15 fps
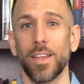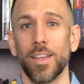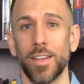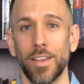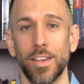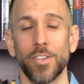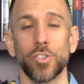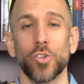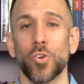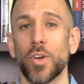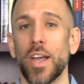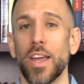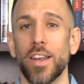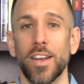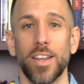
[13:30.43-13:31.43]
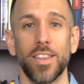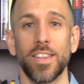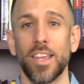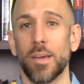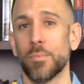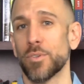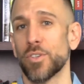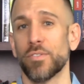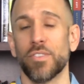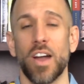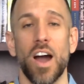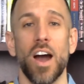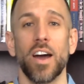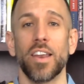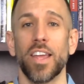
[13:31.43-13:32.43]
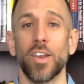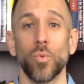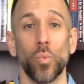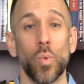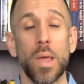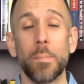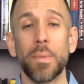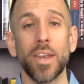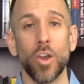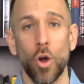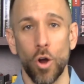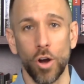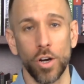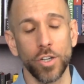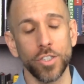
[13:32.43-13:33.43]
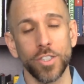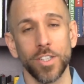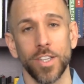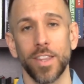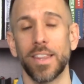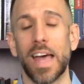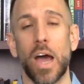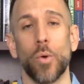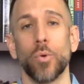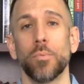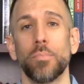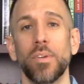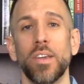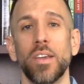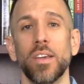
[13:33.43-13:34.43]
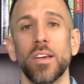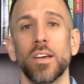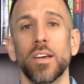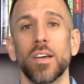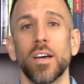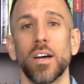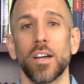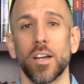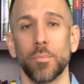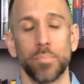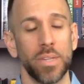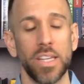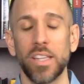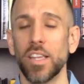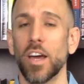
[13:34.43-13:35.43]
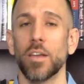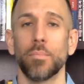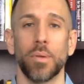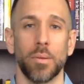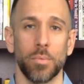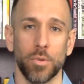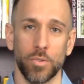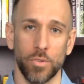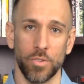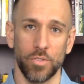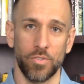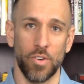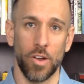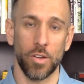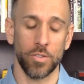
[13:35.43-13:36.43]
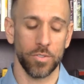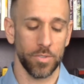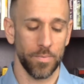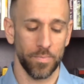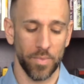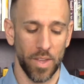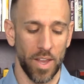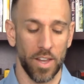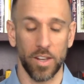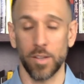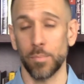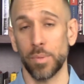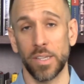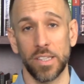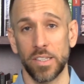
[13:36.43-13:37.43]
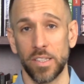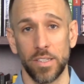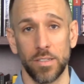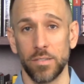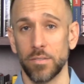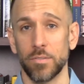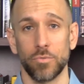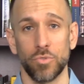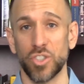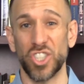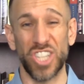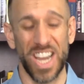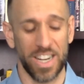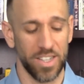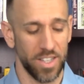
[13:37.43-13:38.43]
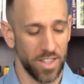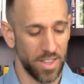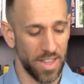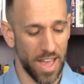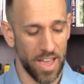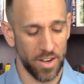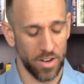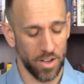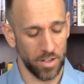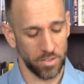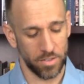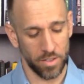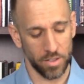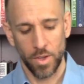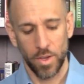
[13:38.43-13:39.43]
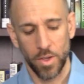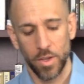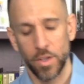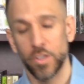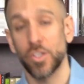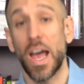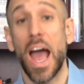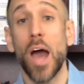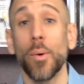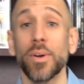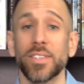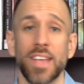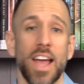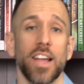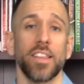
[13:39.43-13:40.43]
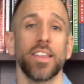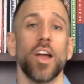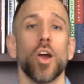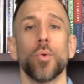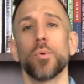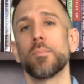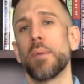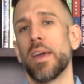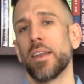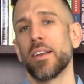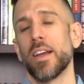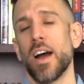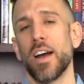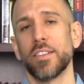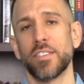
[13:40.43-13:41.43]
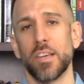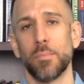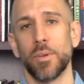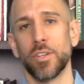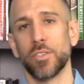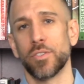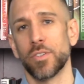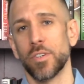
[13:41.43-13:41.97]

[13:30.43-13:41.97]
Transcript: is created in the image of God and women aren't, that would be completely unbiblical and false, and completely reject that nonsense. So how exactly are we made in God's image?